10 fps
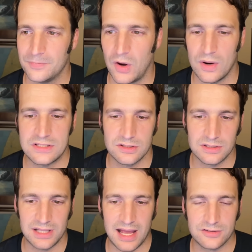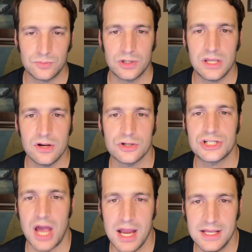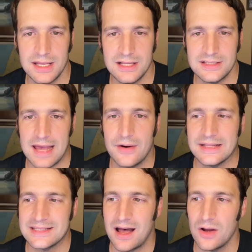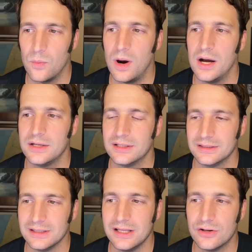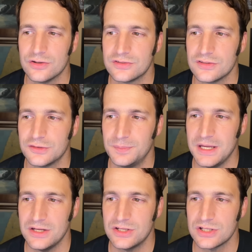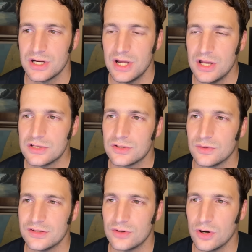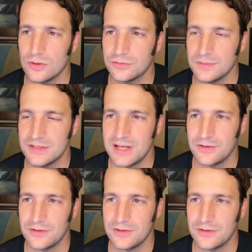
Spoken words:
right, so the last one here, China hits out at Taiwan leader's speech. So this article is from the South